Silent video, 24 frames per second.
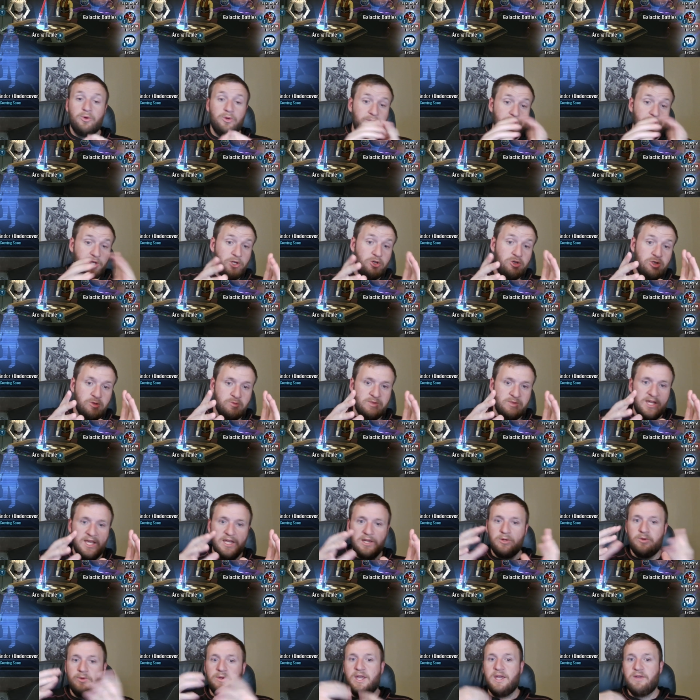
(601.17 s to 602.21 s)
on the YouTube
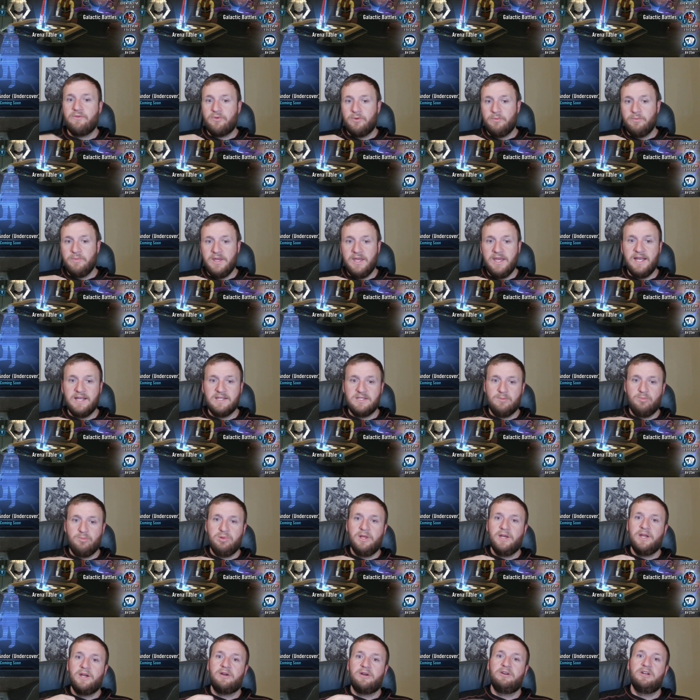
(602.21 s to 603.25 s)
channel and for me as a
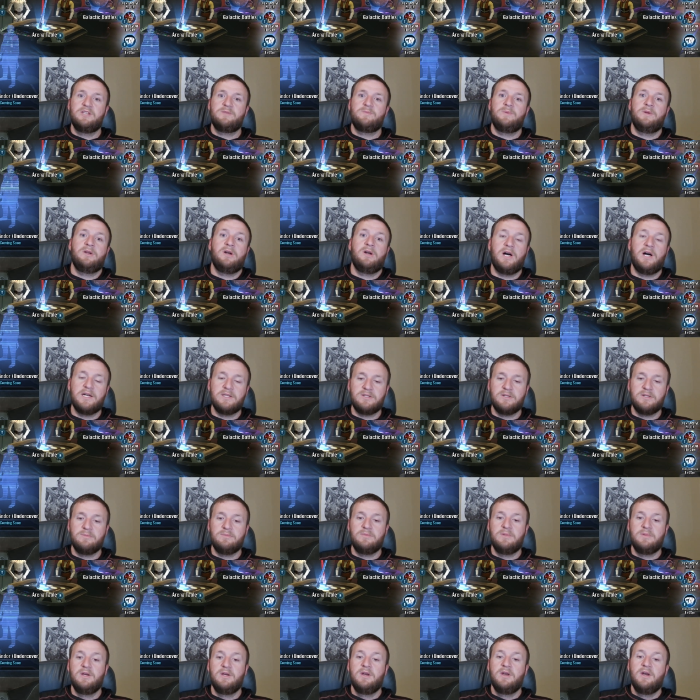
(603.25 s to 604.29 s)
player. It's been
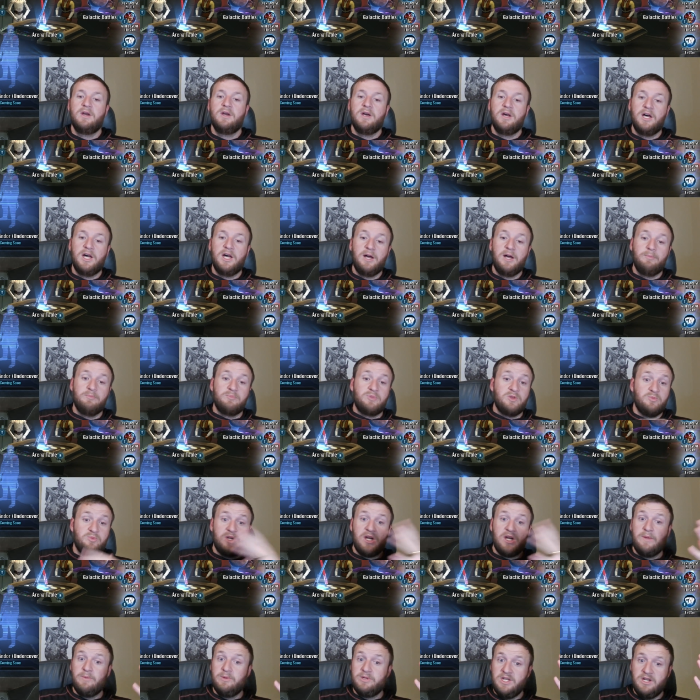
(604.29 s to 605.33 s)
awesome.
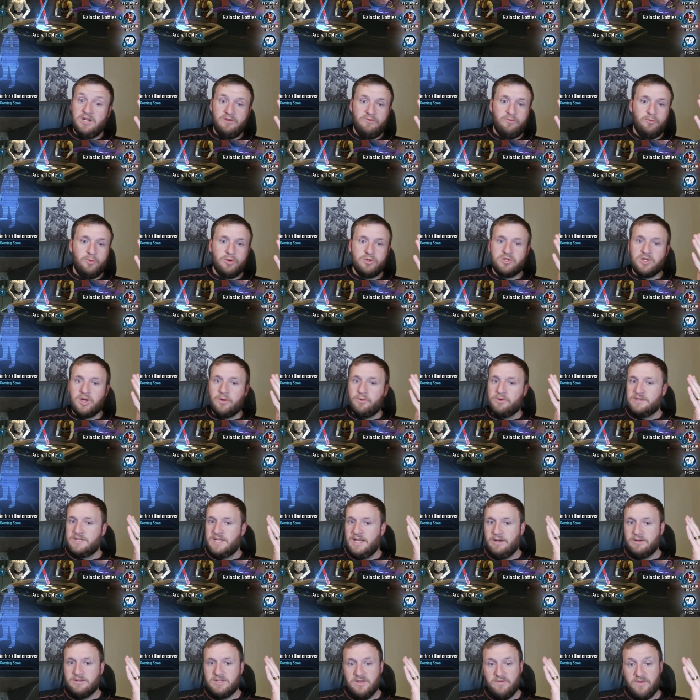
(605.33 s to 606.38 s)
Subscribe to the channel for more Star Wars
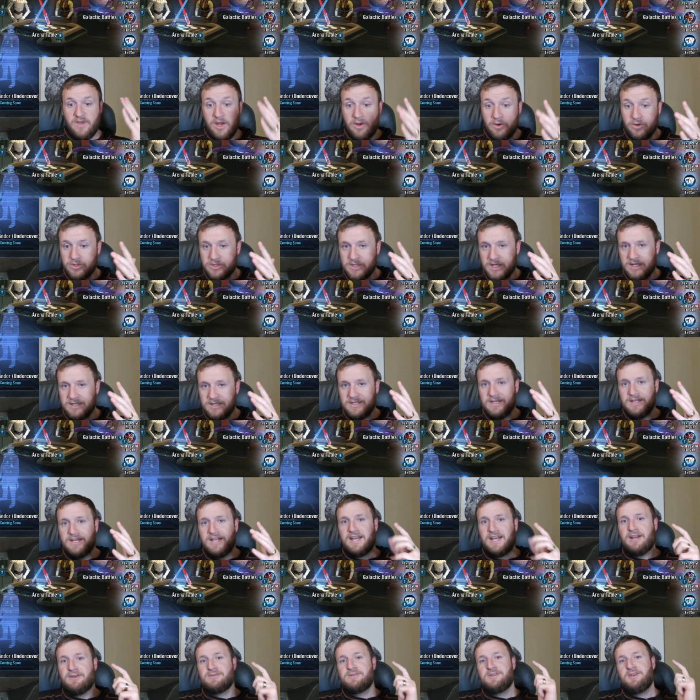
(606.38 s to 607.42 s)
Galaxy of Heroes content,
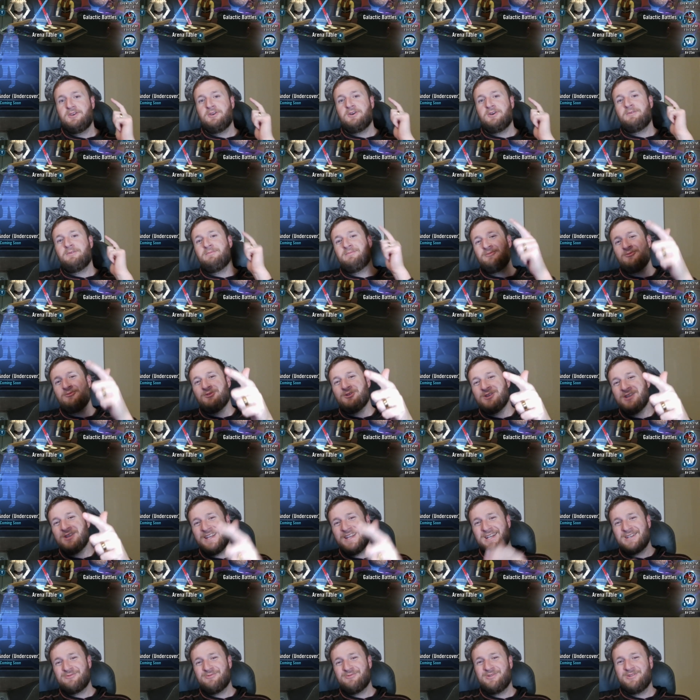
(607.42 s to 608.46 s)
and I'll see y'all on the
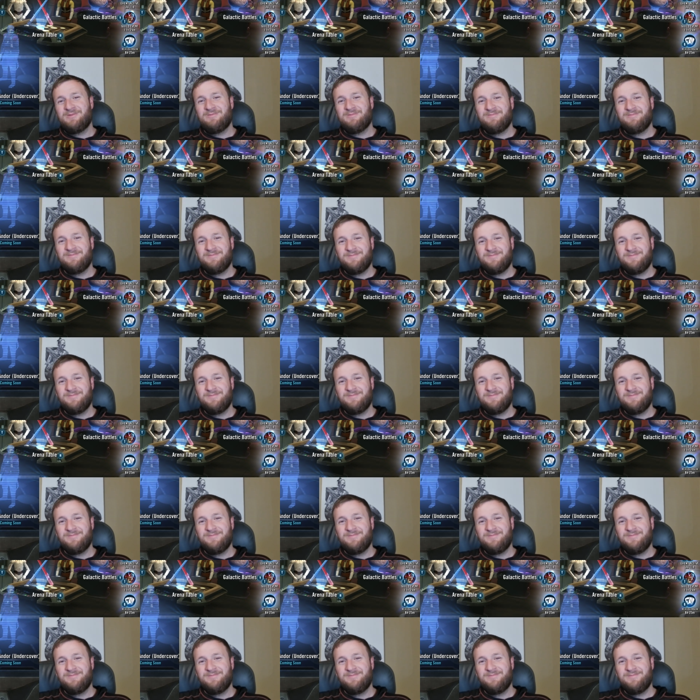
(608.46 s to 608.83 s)
next one.